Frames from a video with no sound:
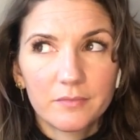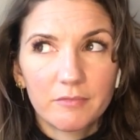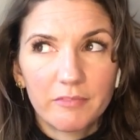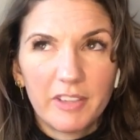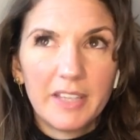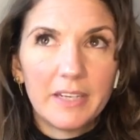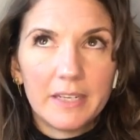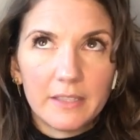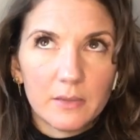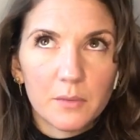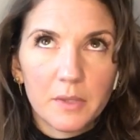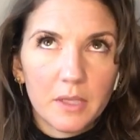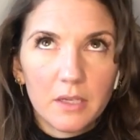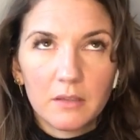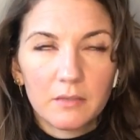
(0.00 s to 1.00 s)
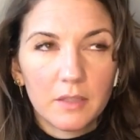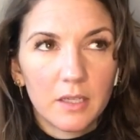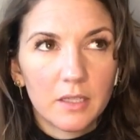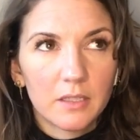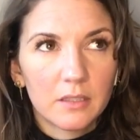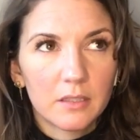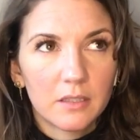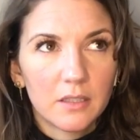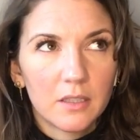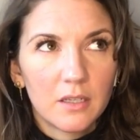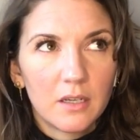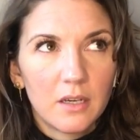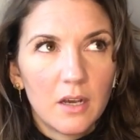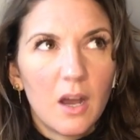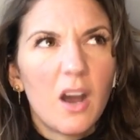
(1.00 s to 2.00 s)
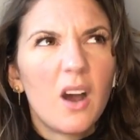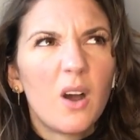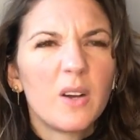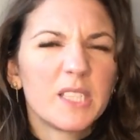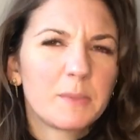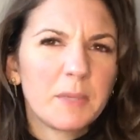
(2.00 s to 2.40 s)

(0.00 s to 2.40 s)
feelings with it of like, oh, it's